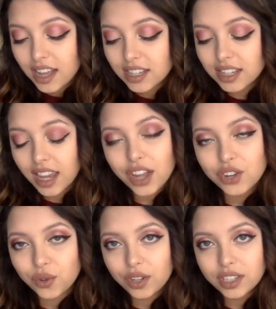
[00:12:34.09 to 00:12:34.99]

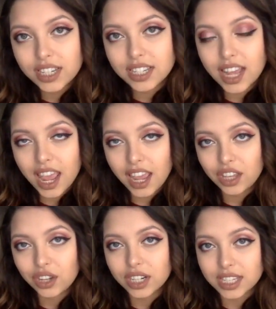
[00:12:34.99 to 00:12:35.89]
schedule to
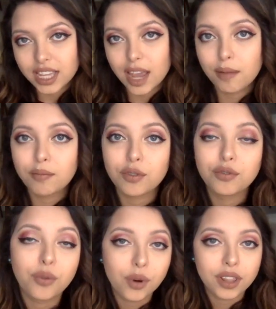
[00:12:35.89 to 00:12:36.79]
take your exam
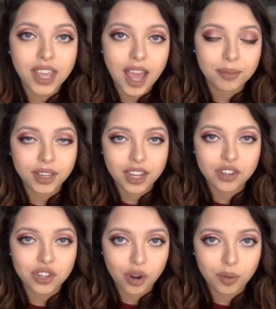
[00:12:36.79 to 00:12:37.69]
before the
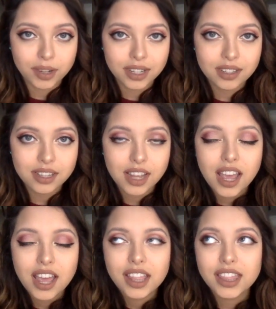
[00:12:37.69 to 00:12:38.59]
application opens.
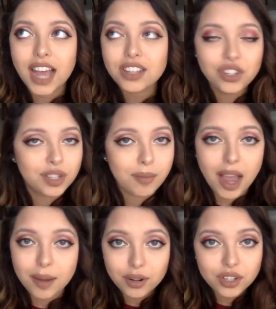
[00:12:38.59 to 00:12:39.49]
That's just
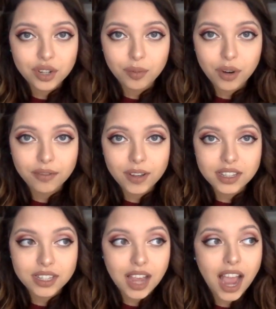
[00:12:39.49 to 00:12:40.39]
my personal
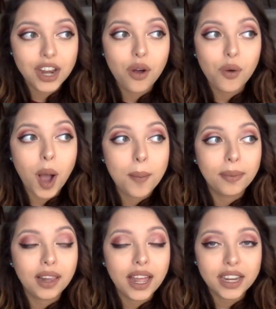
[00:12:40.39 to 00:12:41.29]
preference. I know
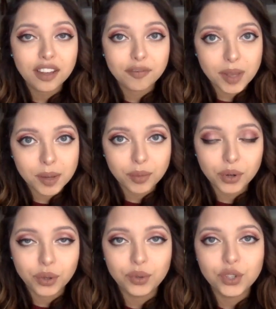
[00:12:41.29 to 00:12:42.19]
plenty of
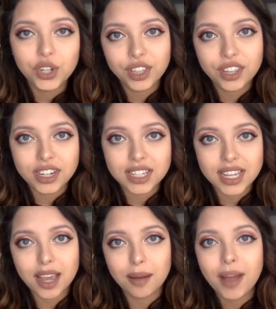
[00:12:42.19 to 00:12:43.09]
people who took their
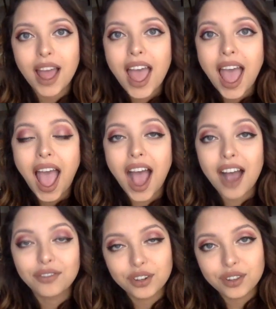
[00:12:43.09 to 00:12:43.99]
exam
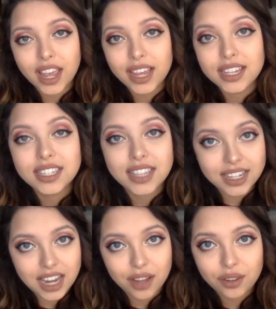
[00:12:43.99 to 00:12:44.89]
after they
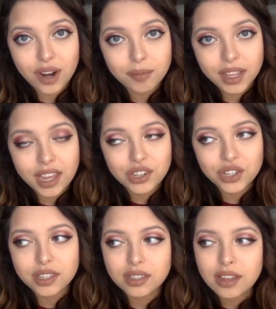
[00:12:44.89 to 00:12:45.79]
sent out their
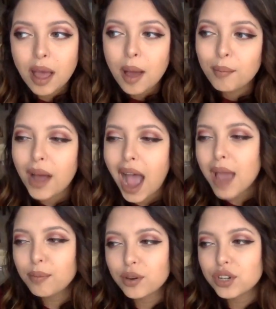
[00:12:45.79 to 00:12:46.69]
applications, but
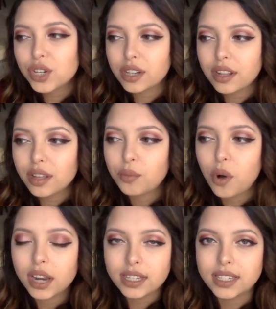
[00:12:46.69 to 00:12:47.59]
I personally
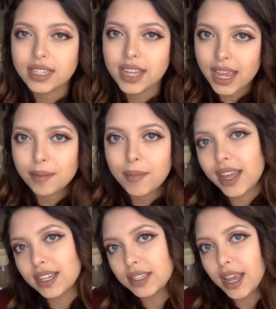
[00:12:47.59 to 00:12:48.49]
wanted to take my
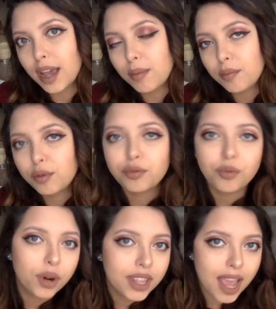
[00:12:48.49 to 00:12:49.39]
exam
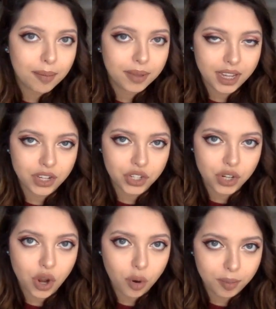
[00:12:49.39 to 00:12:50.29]
before the
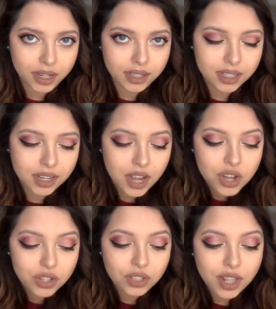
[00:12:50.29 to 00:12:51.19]
application opened
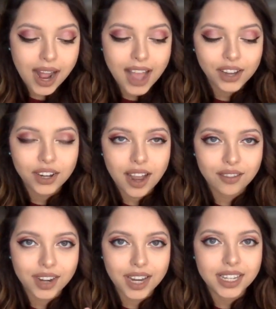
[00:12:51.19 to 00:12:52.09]
so that I could
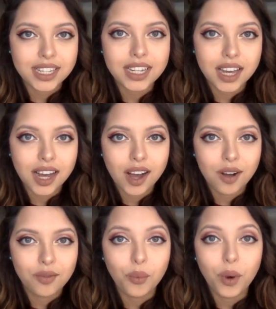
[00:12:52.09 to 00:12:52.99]
have an idea
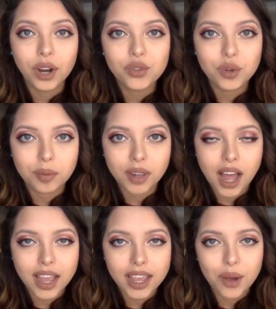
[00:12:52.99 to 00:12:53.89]
of where to
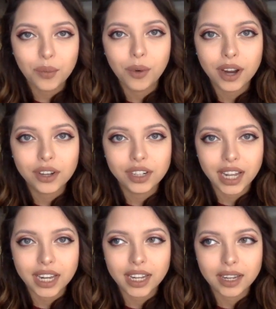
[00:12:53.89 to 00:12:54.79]
apply and where I could
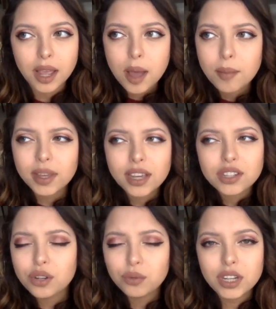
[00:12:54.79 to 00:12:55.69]
get in,
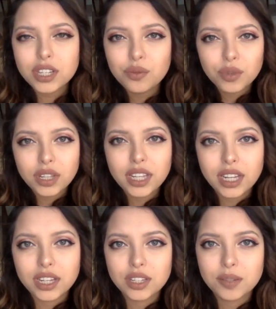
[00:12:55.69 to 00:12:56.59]
because there wasn't really
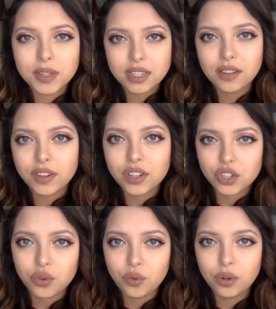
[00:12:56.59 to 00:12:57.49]
a specific
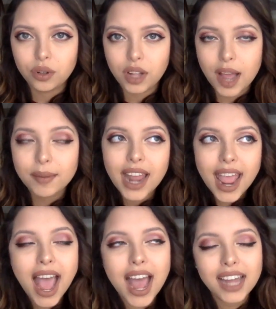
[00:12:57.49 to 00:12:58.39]
school. I mean, I
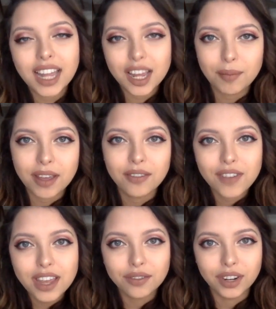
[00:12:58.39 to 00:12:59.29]
had like my
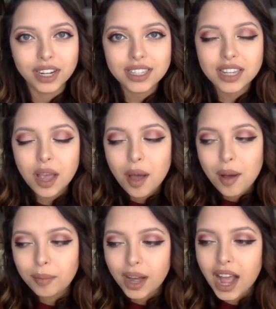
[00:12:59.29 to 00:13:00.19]
favorites,
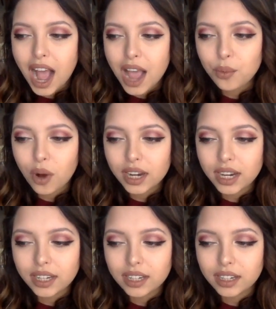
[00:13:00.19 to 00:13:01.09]
but I
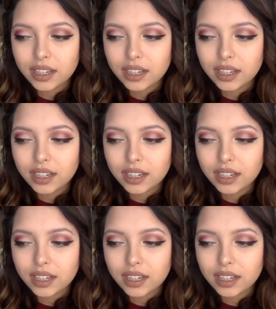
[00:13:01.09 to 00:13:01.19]
wanted,